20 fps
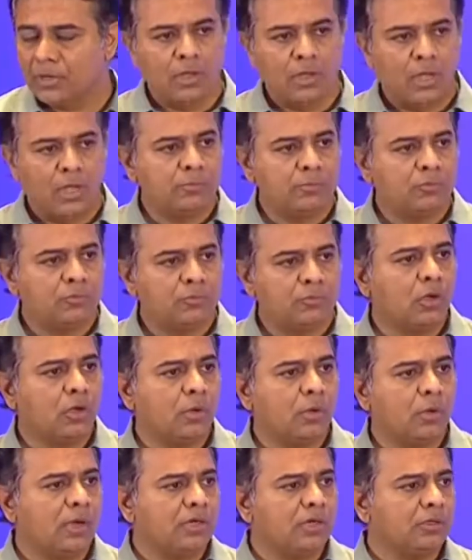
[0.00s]
I'm talking
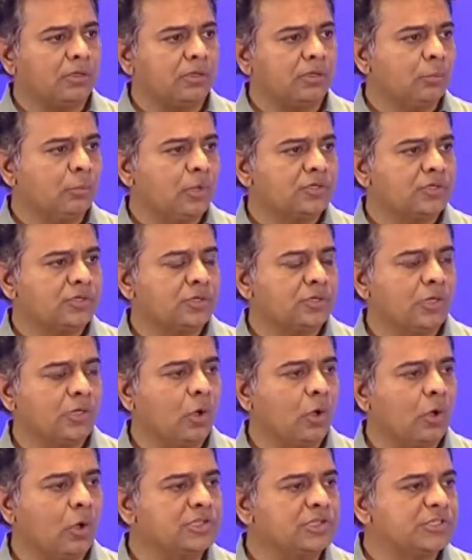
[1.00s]
about innovation in
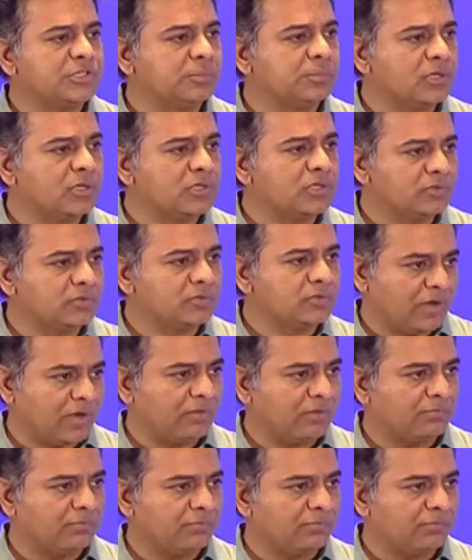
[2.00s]
all spheres of life.